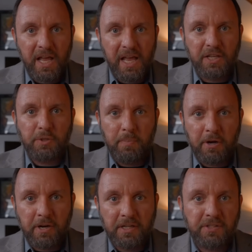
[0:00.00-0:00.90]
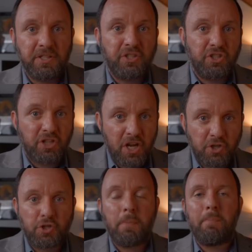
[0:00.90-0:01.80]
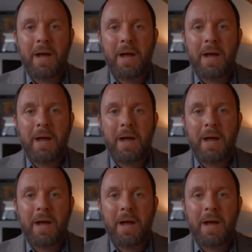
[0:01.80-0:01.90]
experienced such